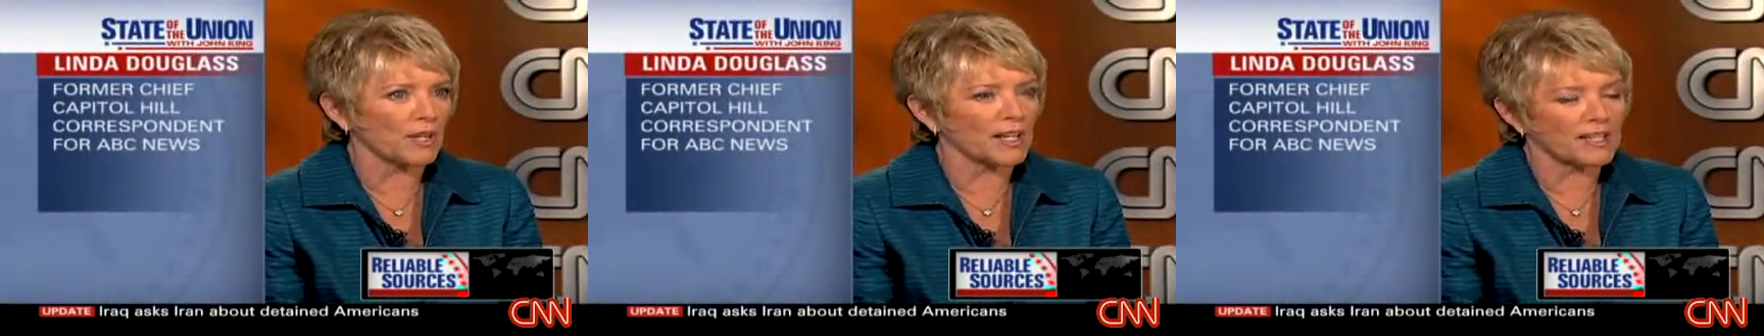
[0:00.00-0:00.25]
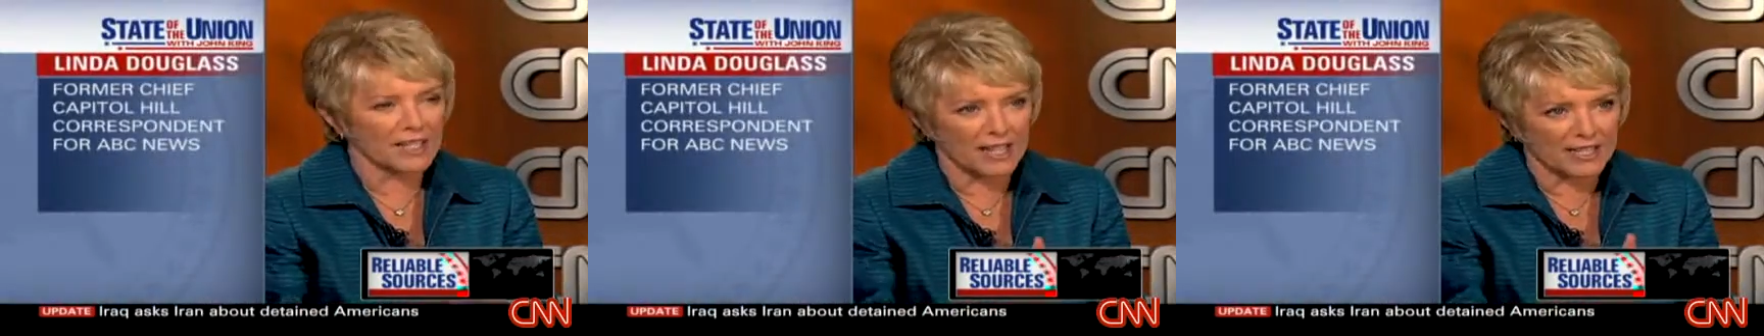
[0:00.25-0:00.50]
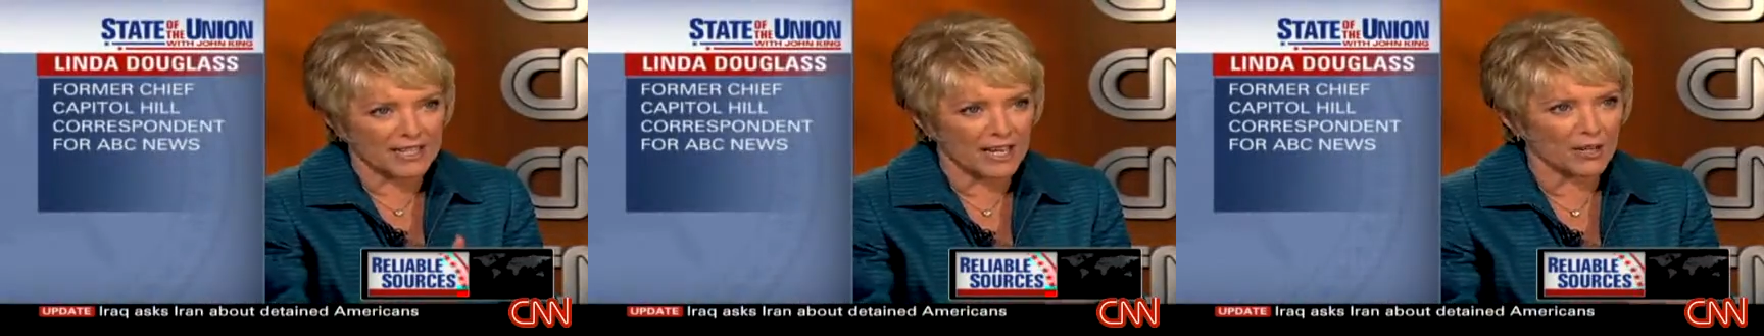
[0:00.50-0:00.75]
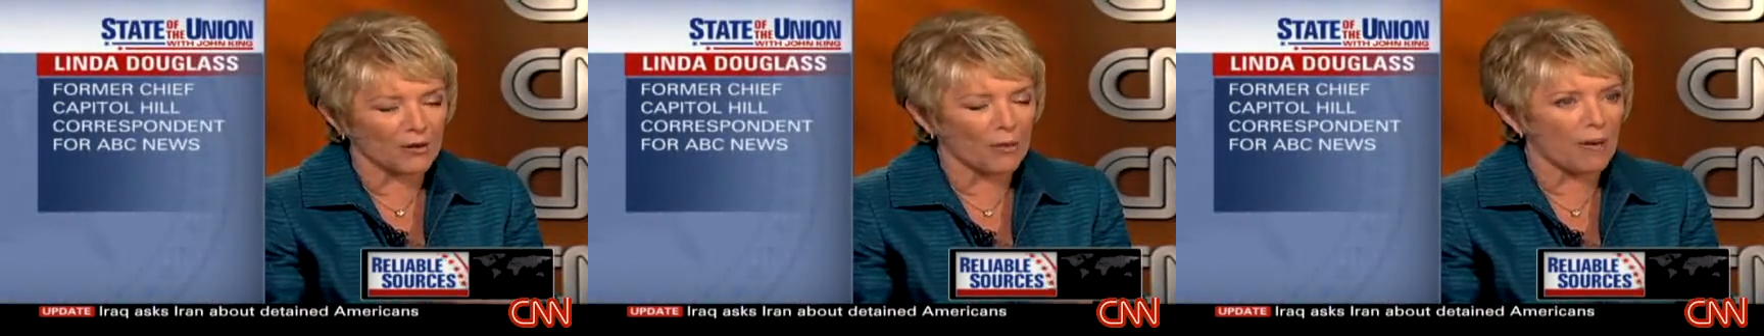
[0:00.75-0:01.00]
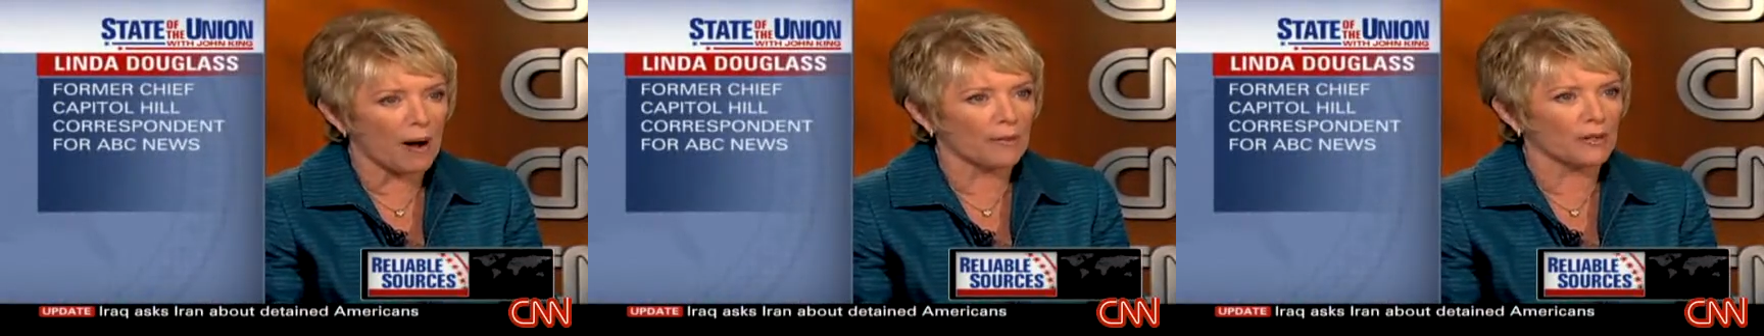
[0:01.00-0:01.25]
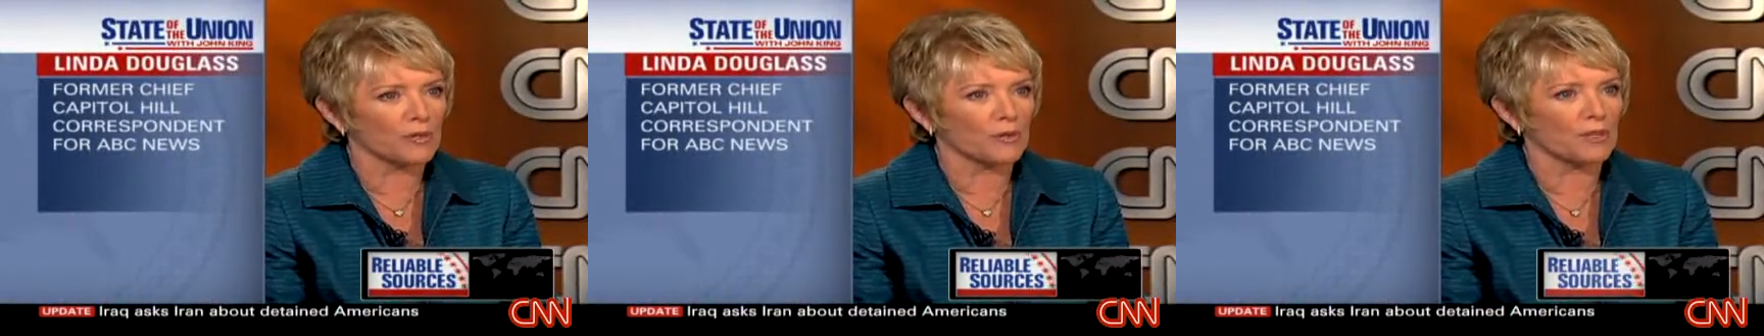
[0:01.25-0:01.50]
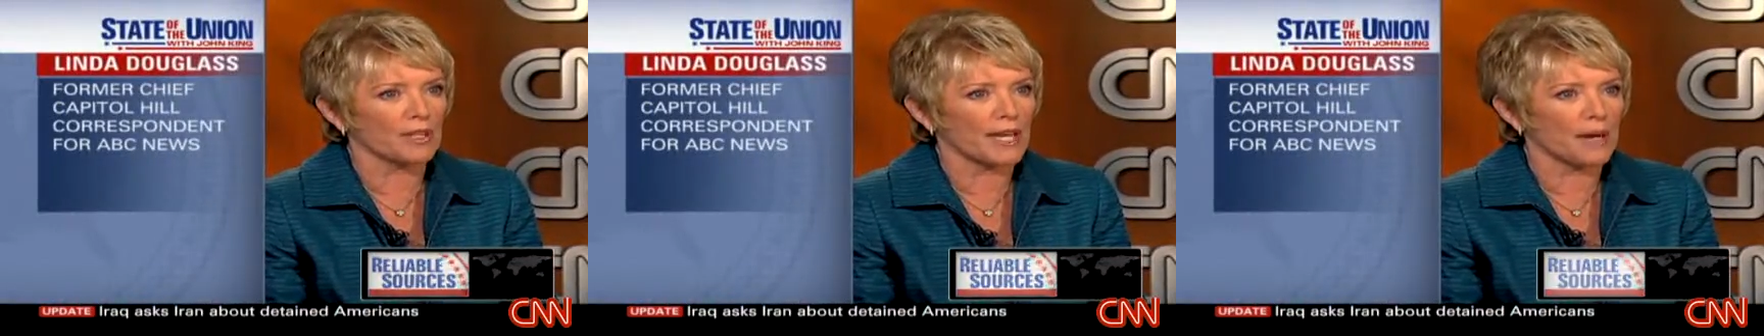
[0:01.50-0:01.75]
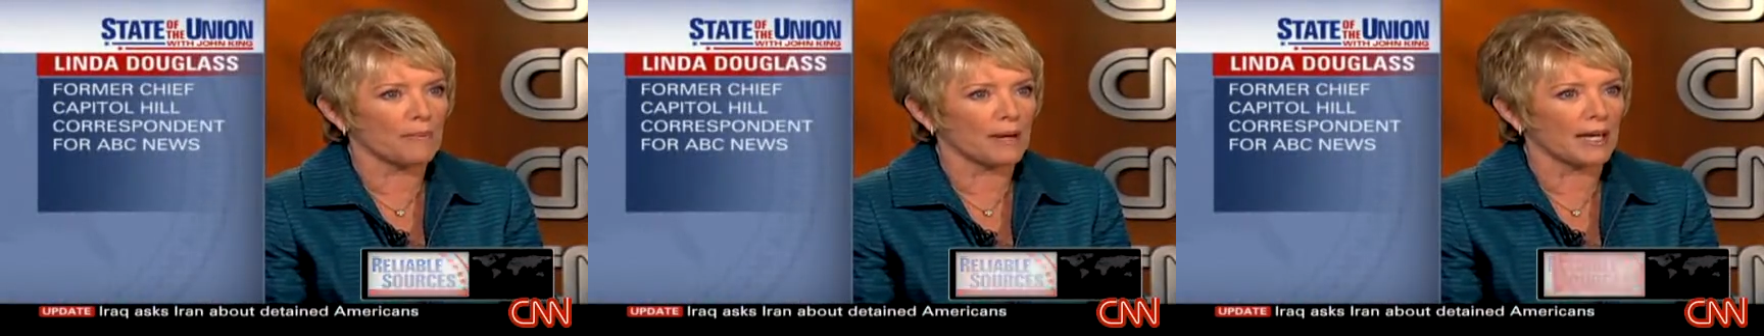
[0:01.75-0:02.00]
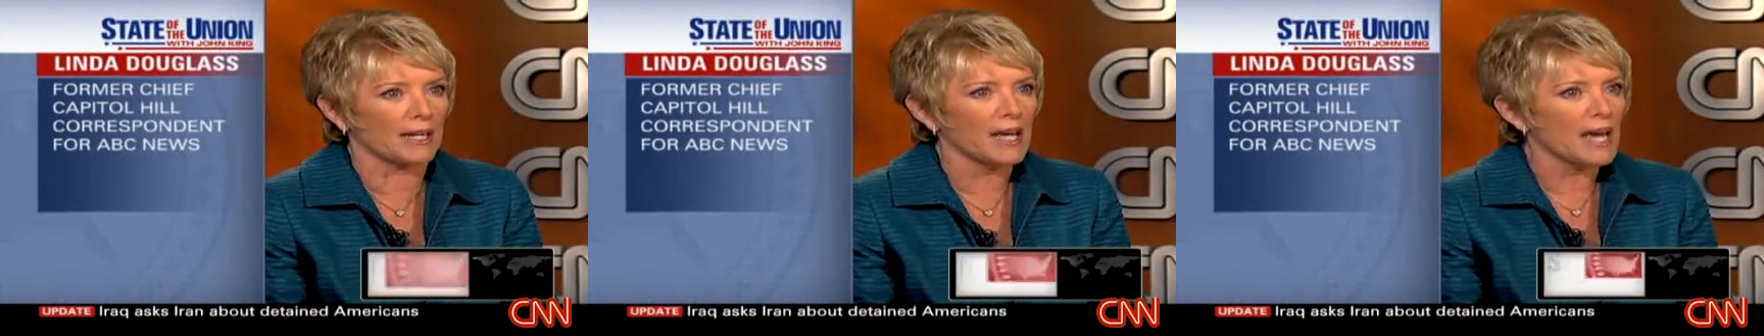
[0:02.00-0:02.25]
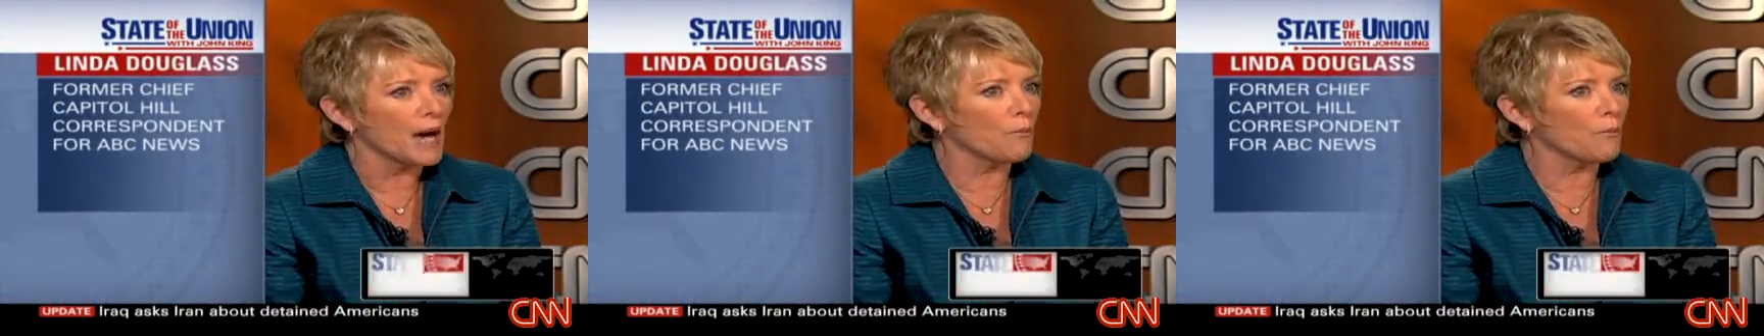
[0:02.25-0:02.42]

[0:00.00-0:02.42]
against then Senator Obama during the campaign.